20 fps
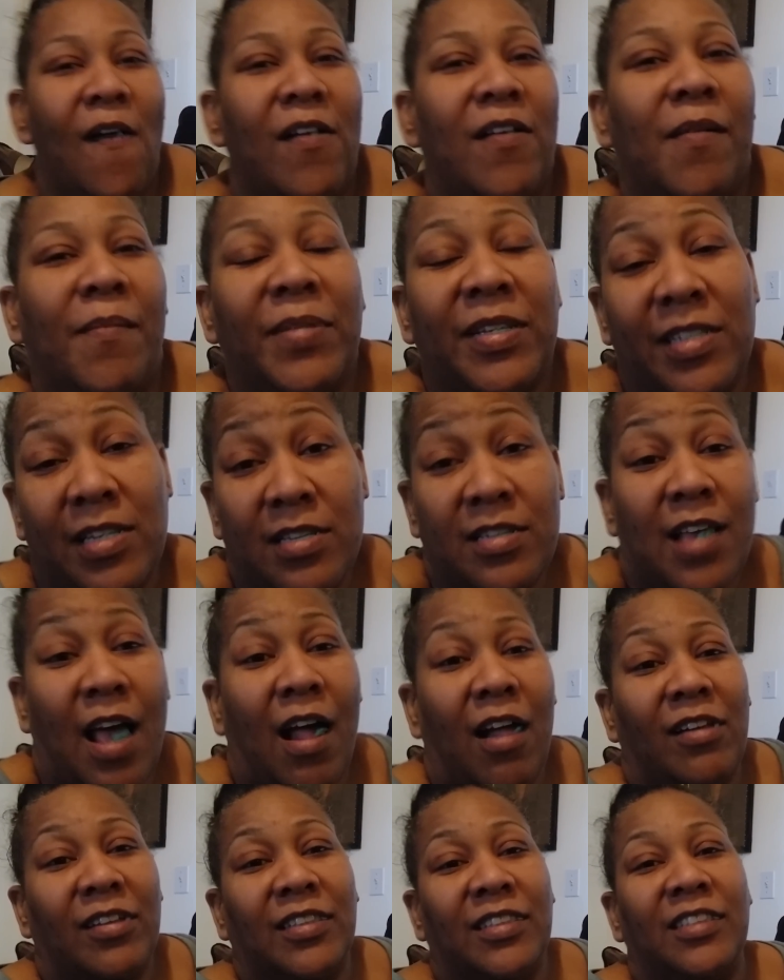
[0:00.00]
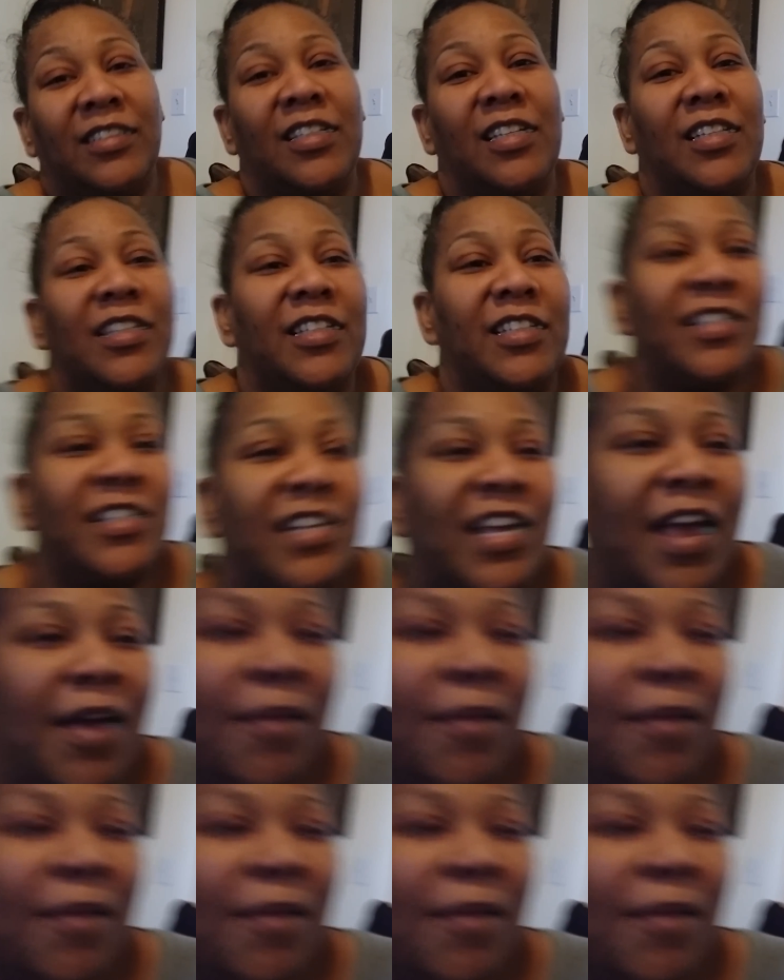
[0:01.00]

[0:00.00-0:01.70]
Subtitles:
And I'm going to send y'all another look